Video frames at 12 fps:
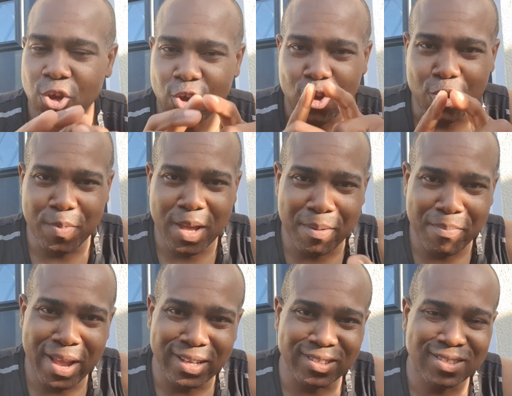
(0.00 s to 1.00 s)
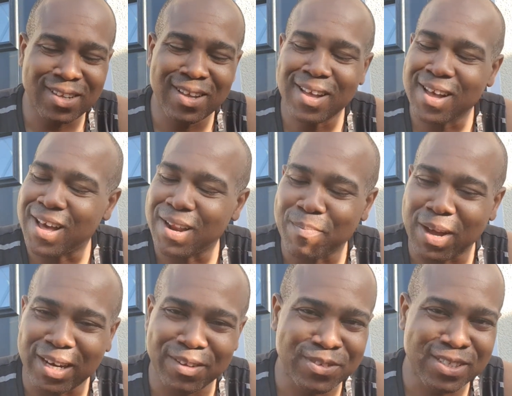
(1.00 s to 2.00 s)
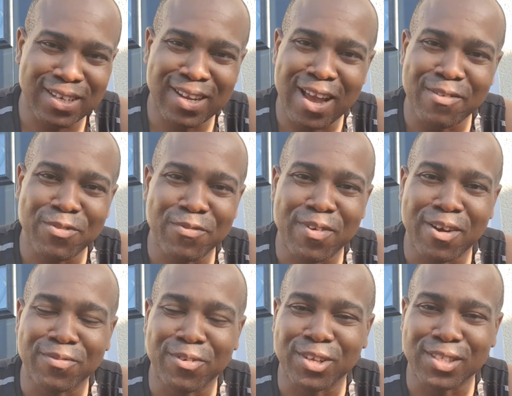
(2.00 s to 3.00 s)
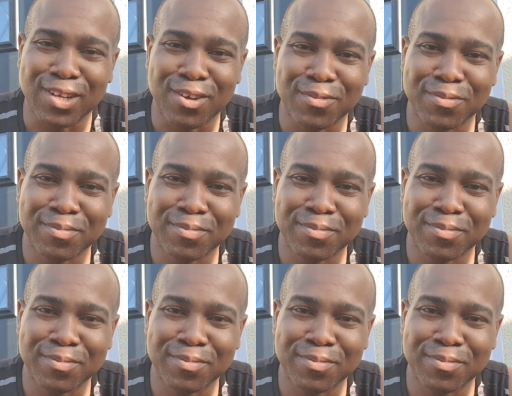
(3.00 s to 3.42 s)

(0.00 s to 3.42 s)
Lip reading: You'll be amazed at the magnificent life you found for yourself.